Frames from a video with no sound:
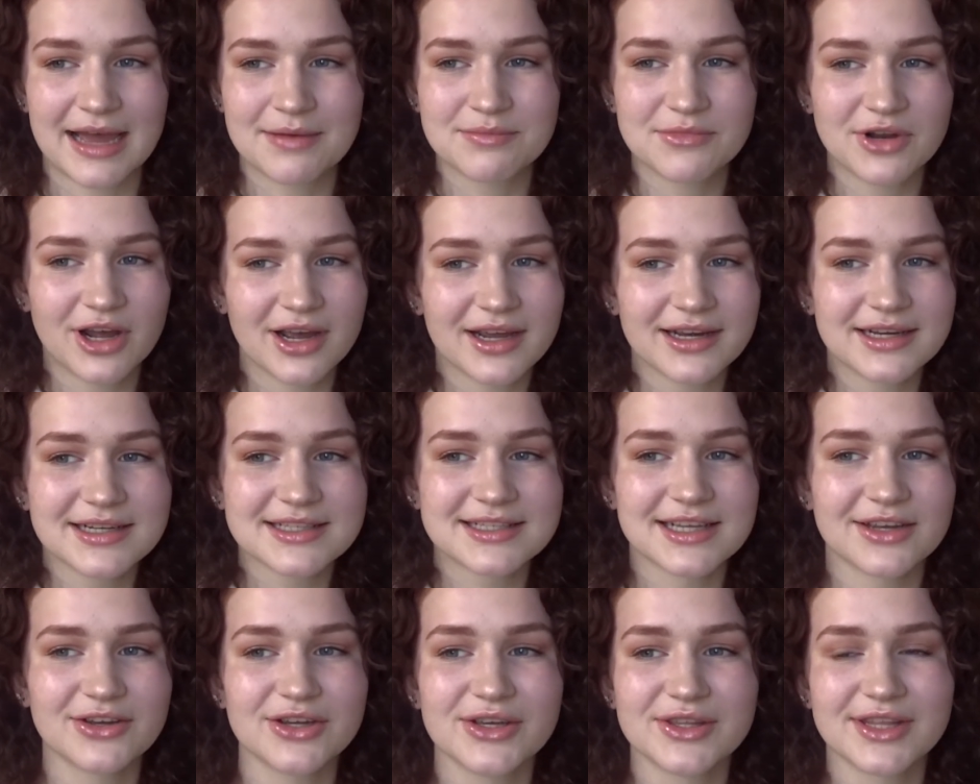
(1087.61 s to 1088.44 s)
I'm not gonna
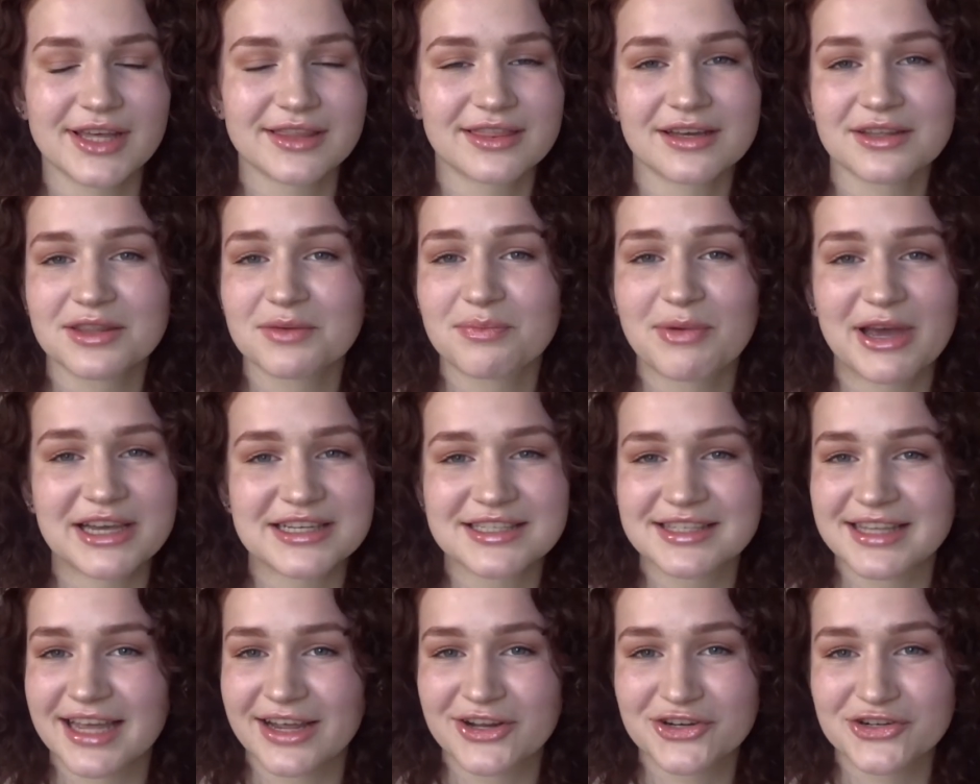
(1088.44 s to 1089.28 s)
tell you that they're the
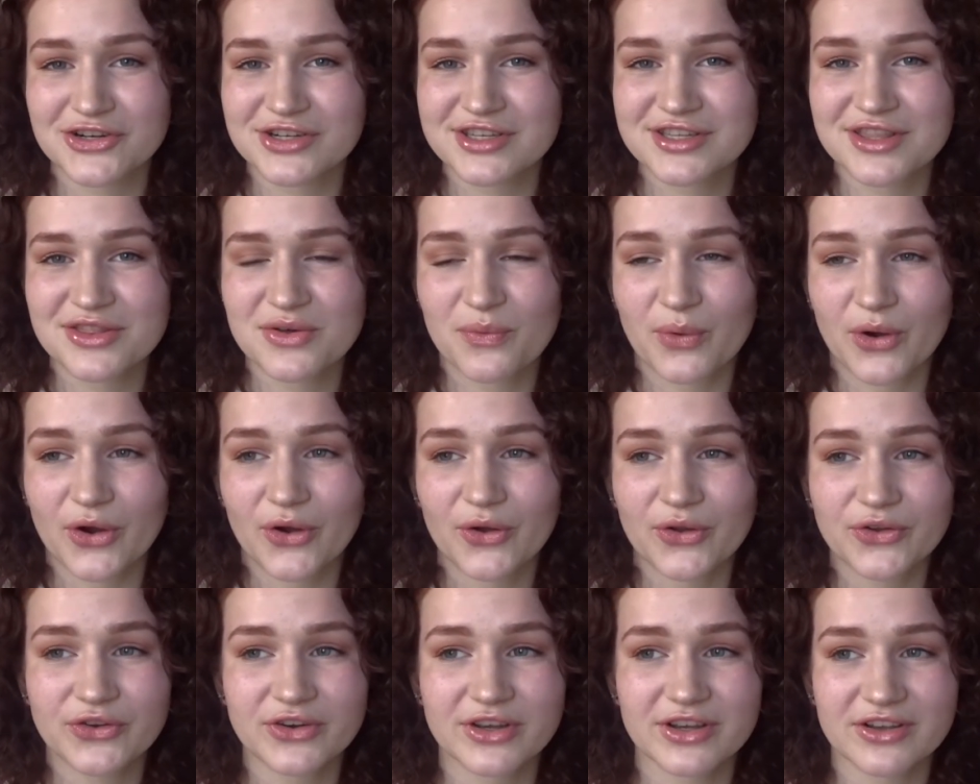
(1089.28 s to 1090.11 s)
best lectures in the
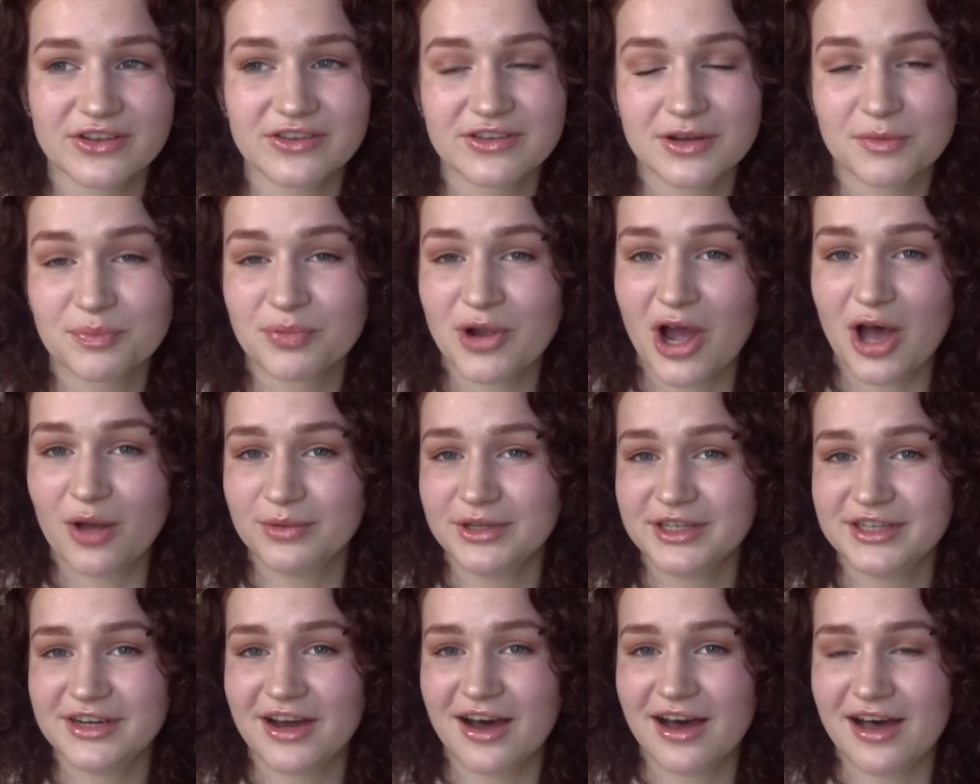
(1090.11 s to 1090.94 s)
world because they're
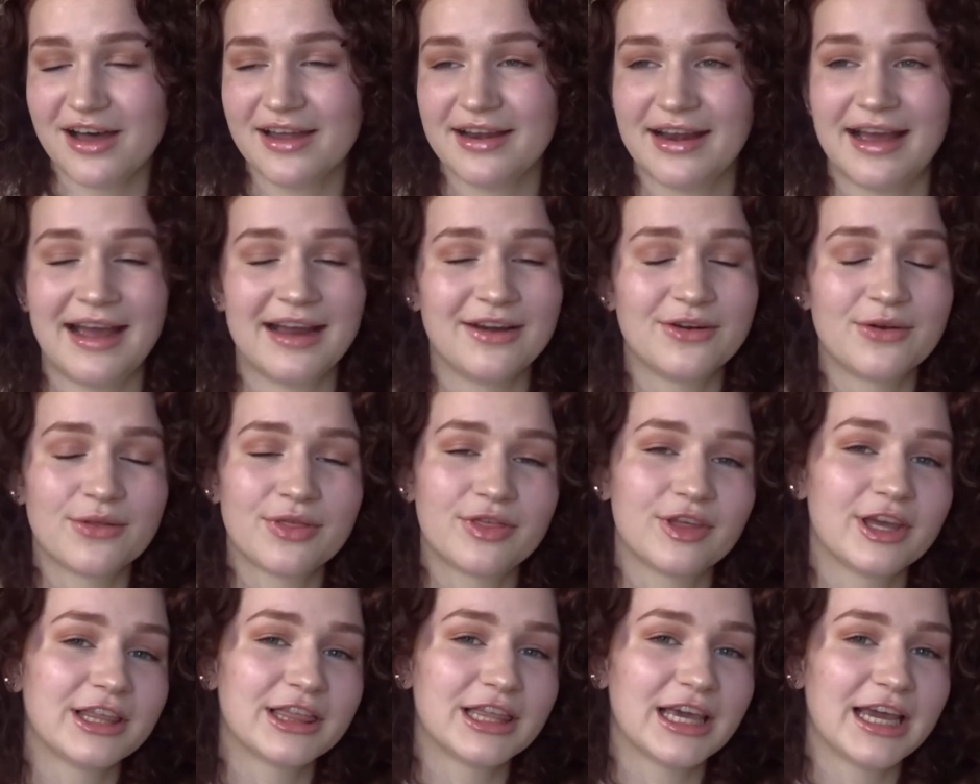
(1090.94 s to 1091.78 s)
probably not. I
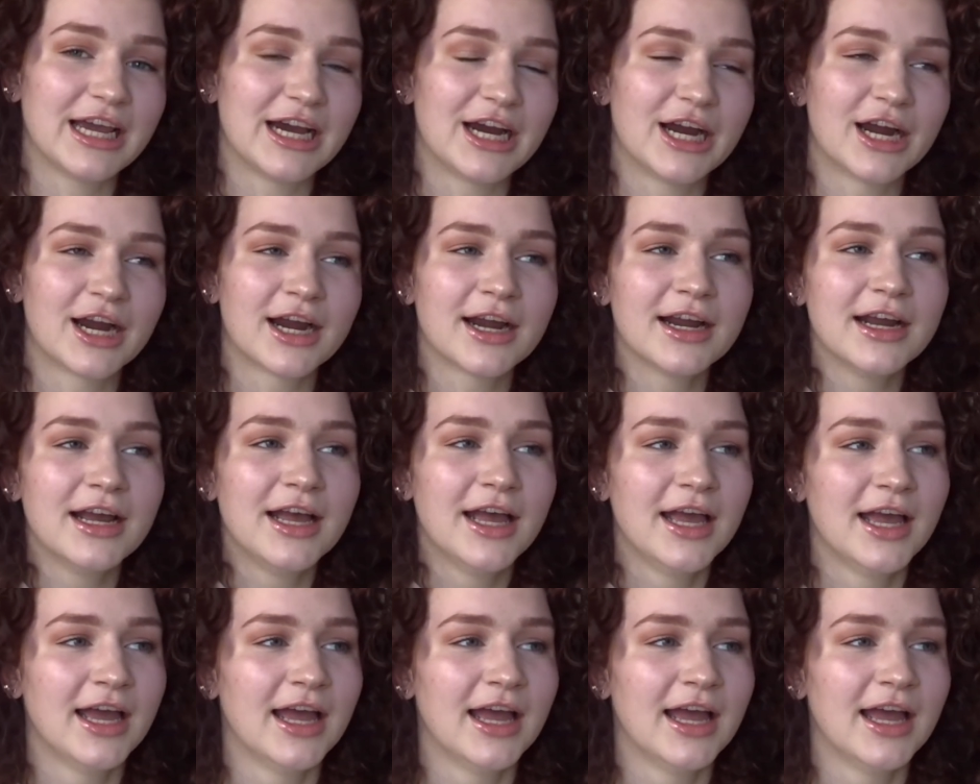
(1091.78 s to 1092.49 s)
don't think they are